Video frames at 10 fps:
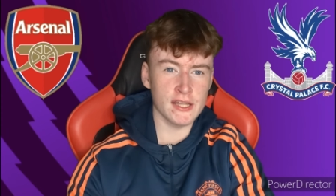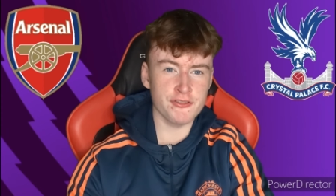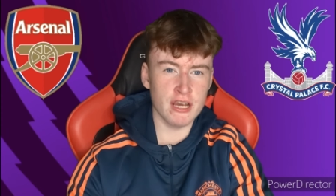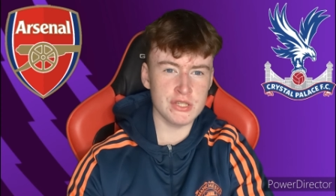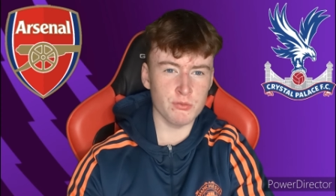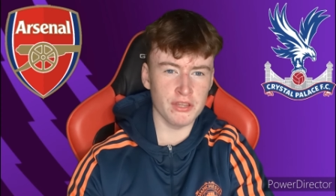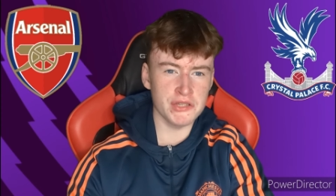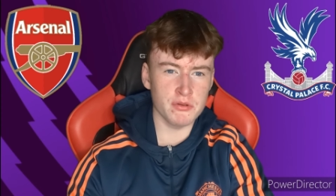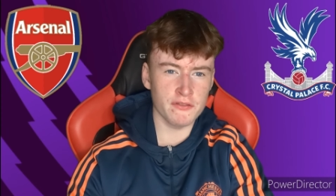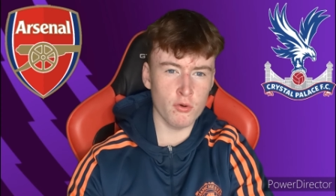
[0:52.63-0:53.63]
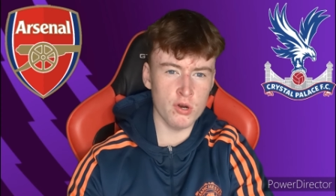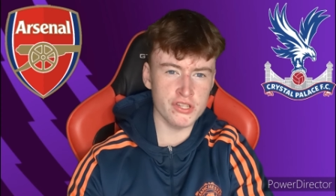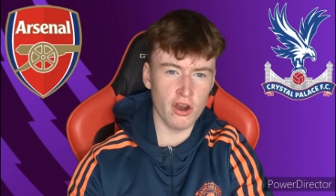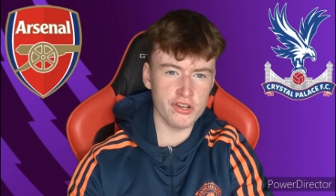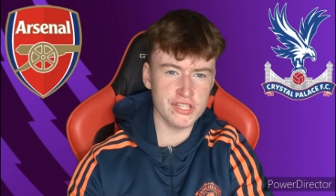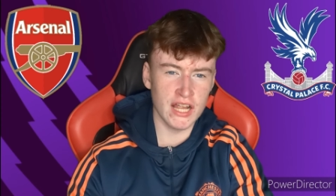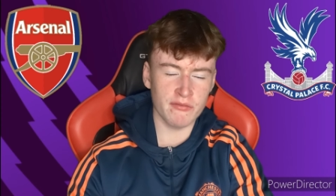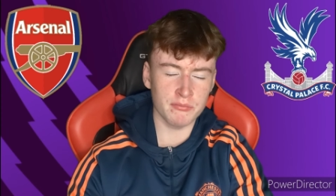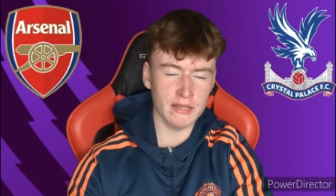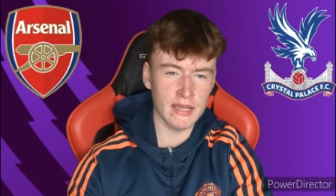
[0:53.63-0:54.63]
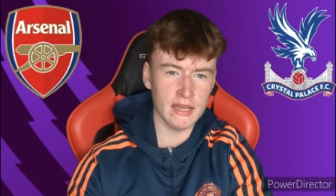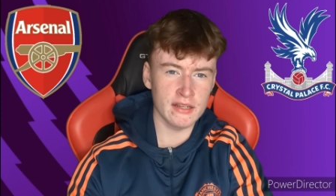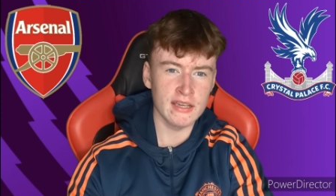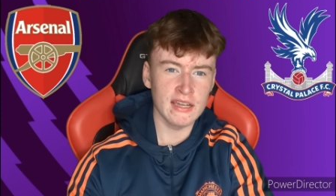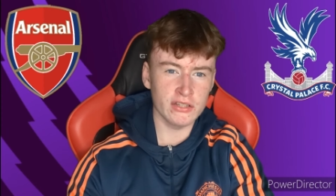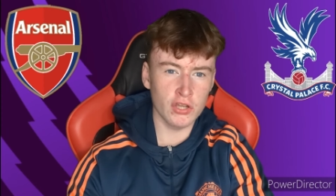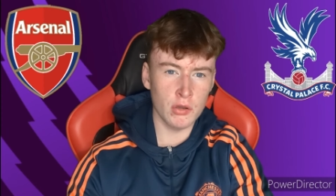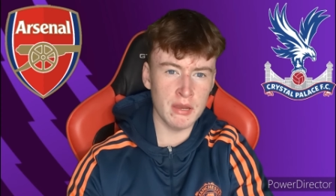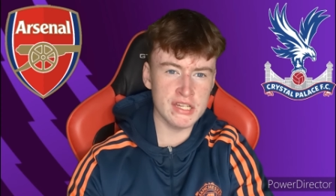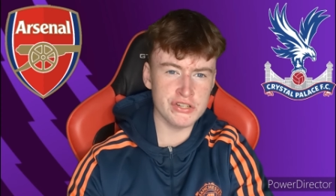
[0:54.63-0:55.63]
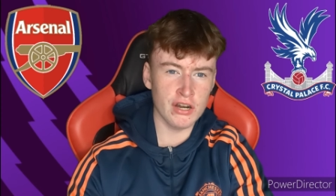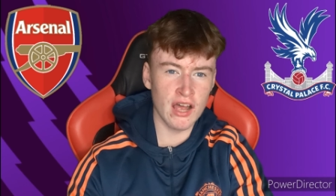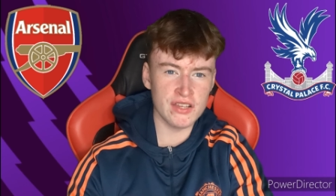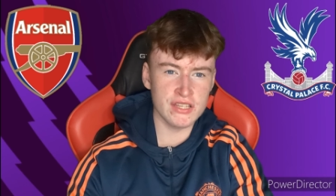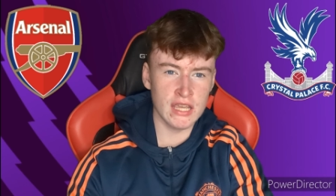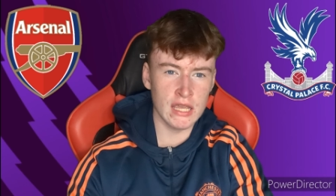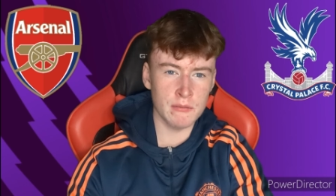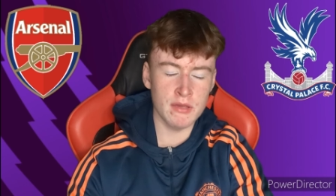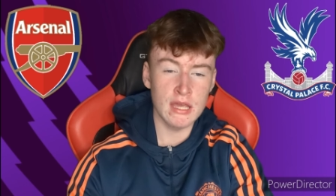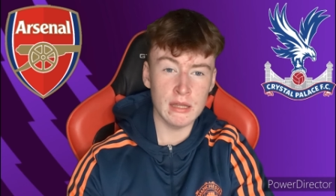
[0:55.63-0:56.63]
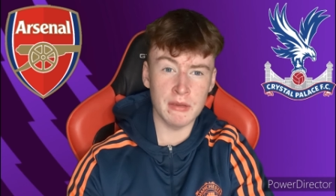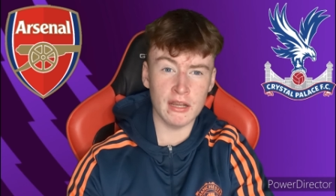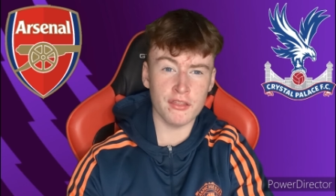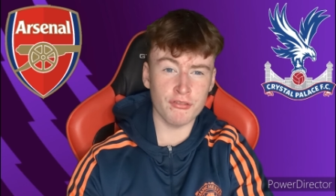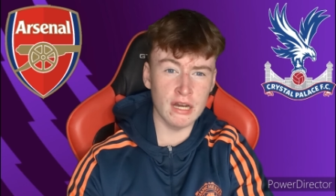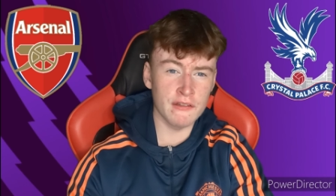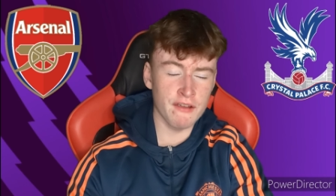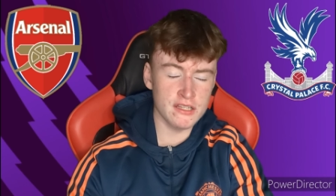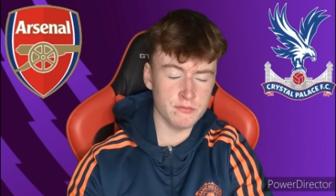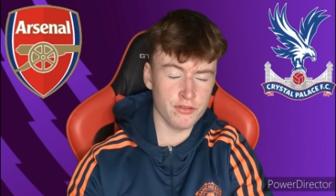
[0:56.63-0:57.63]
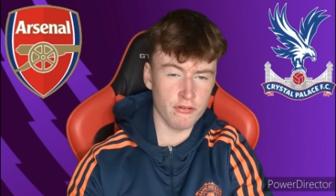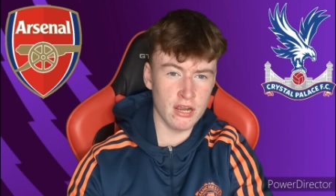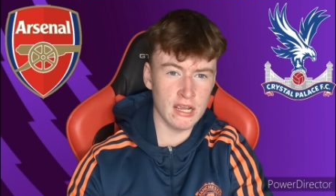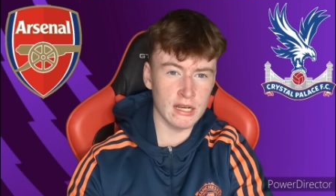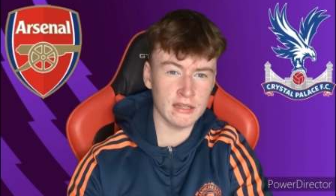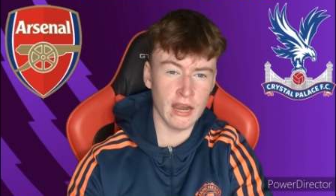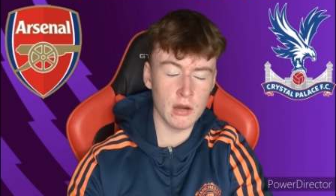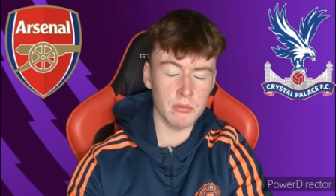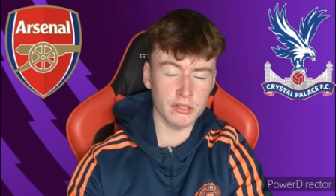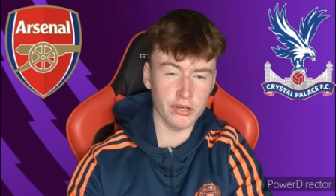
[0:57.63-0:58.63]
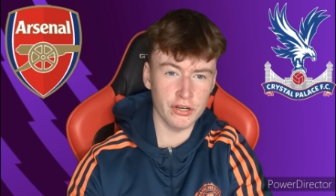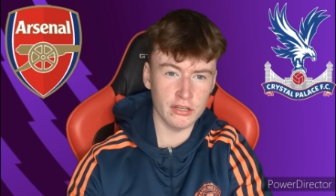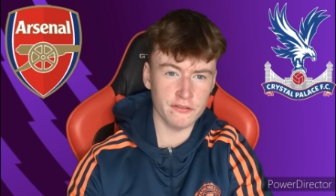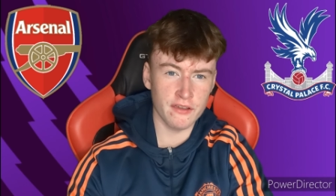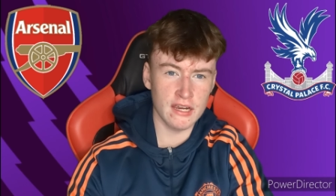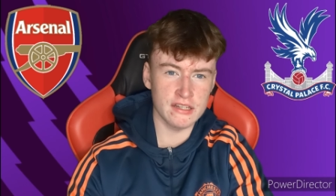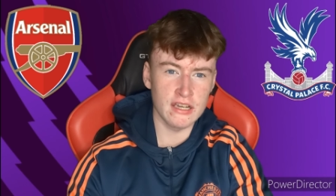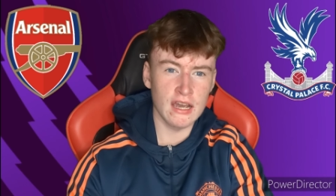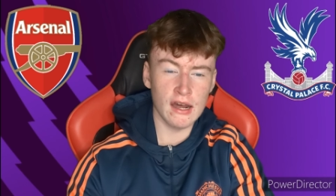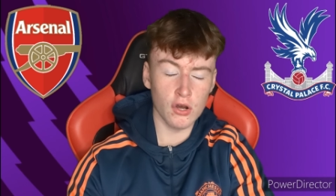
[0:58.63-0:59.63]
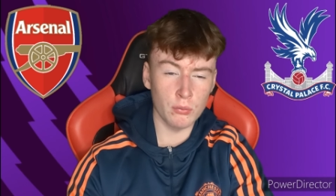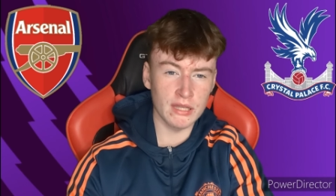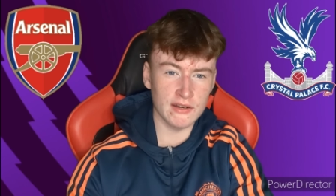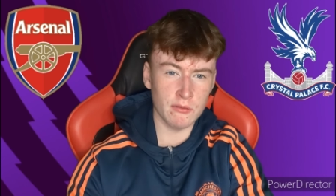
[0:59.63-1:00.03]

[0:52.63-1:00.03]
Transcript: An interesting one, this one, of course. Arsenal haven't played in two weeks their last game. They made a three defeats from three and a terrible 2 0 defeat at home to